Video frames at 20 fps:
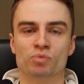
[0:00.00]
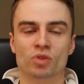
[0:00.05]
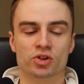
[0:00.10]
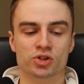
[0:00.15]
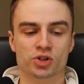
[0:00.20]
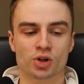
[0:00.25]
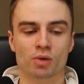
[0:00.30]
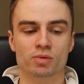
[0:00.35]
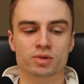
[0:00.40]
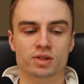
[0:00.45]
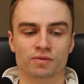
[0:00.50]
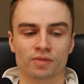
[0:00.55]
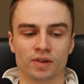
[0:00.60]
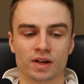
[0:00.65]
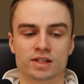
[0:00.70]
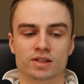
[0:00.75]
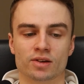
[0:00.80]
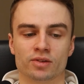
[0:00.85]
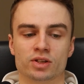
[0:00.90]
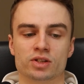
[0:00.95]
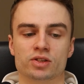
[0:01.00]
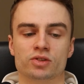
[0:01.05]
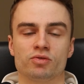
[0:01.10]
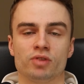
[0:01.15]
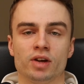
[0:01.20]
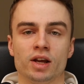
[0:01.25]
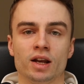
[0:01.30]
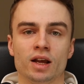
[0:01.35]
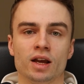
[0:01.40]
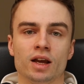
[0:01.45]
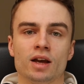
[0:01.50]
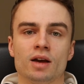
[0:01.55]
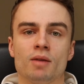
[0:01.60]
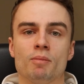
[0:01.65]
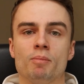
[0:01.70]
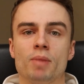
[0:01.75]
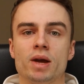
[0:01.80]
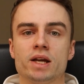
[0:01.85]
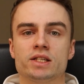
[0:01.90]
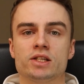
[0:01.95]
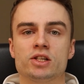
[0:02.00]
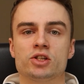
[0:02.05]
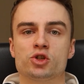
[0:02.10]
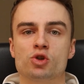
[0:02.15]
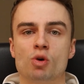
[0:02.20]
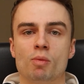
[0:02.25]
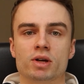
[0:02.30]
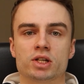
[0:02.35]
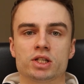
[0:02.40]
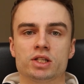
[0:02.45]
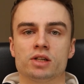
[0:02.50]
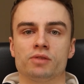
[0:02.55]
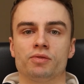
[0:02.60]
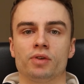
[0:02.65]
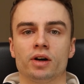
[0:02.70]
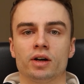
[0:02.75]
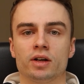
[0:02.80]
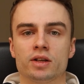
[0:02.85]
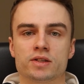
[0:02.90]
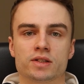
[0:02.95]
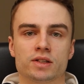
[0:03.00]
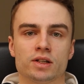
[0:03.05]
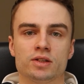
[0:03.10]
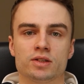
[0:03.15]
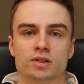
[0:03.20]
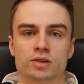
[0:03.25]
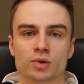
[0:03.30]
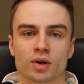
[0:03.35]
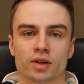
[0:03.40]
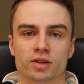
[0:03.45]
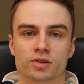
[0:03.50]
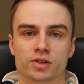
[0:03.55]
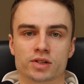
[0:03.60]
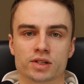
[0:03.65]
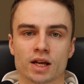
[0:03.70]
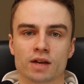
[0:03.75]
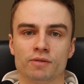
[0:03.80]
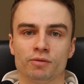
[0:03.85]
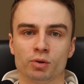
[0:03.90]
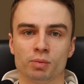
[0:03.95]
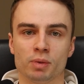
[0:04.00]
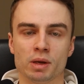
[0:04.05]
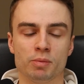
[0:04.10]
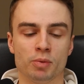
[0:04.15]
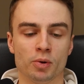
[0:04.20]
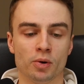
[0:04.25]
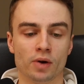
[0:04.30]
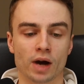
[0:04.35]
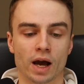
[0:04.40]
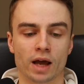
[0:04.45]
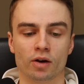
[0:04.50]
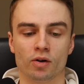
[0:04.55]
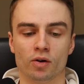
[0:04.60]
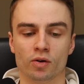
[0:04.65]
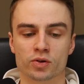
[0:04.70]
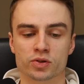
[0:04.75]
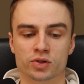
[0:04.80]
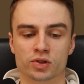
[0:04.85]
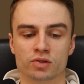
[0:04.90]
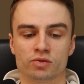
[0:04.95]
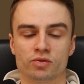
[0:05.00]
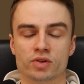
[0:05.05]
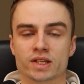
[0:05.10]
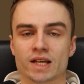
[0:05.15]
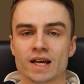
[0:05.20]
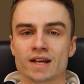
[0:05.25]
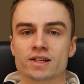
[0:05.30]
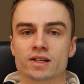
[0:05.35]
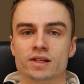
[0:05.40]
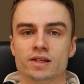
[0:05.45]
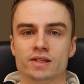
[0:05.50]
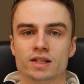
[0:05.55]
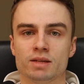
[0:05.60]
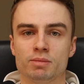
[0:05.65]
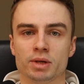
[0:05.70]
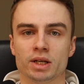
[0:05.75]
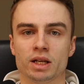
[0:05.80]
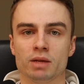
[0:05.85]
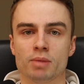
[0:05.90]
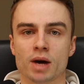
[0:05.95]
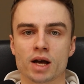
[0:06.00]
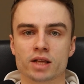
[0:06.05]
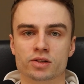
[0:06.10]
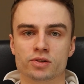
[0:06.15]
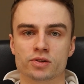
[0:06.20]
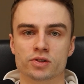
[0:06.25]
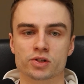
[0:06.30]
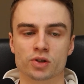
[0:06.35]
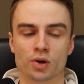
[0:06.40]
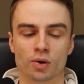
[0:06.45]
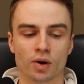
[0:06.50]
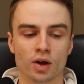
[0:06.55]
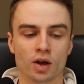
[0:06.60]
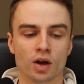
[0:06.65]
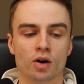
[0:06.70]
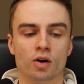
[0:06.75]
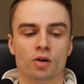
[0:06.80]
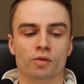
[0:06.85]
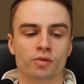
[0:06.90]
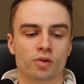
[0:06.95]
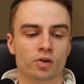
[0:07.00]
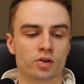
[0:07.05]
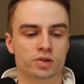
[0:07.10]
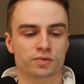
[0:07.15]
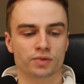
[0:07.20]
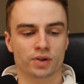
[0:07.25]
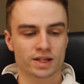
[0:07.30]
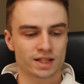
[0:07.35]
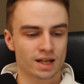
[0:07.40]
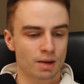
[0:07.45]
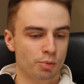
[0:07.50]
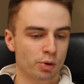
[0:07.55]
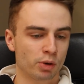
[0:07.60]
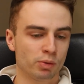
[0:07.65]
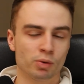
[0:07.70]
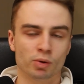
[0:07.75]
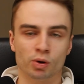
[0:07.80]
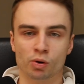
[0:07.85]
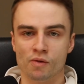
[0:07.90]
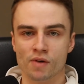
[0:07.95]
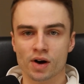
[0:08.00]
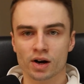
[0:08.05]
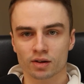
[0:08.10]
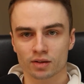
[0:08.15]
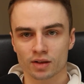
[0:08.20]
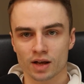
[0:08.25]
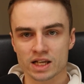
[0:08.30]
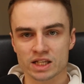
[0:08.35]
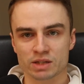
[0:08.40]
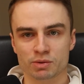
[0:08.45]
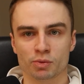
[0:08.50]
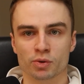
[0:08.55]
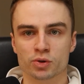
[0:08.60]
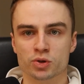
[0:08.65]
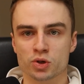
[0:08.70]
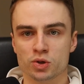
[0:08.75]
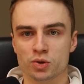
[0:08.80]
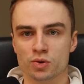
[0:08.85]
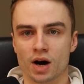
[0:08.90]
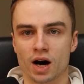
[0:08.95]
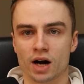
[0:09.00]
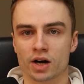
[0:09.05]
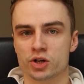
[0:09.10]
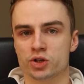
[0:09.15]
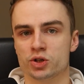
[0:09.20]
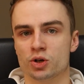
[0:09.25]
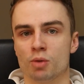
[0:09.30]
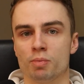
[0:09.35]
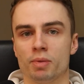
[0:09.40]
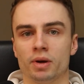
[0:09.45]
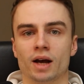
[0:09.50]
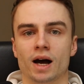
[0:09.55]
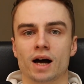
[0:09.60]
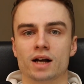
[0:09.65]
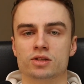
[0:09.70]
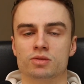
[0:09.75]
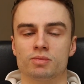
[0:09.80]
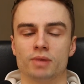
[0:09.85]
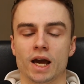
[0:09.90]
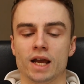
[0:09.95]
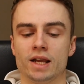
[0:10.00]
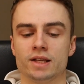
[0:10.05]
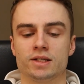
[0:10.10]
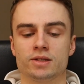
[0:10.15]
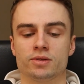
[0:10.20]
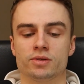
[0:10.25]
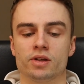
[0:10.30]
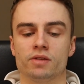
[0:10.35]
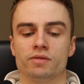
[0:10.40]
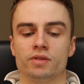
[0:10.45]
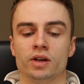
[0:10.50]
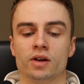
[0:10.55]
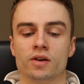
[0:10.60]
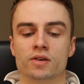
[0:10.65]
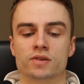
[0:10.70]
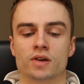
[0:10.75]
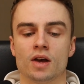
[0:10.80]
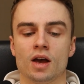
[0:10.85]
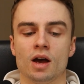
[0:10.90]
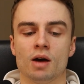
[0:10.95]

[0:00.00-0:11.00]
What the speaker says: shows things on the screen makes it so much easier to understand for people, and also the retention is typically better. So of course, for example, when we work with our clients, we want to do our job and add some editing to the videos,